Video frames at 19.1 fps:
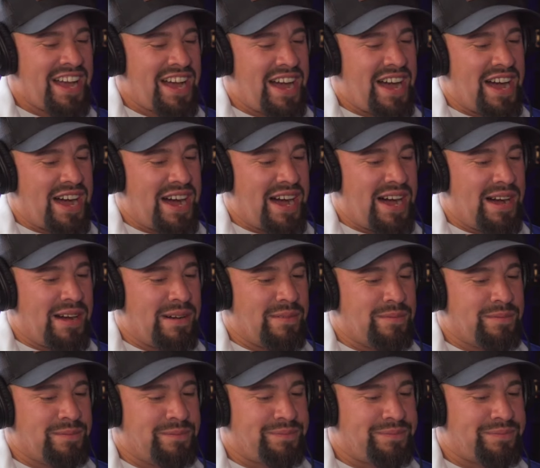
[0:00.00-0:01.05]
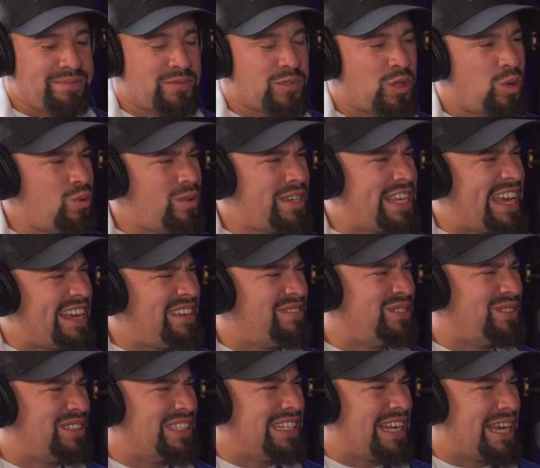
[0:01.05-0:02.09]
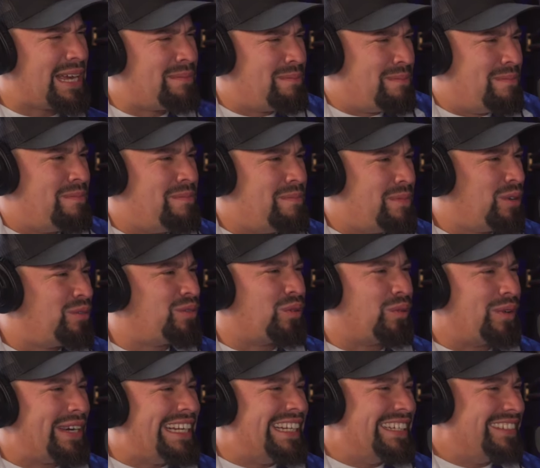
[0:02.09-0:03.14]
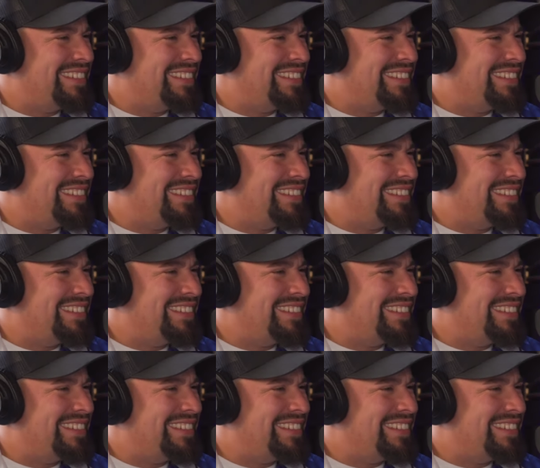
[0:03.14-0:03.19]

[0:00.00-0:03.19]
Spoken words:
Who gave you the name Milverine?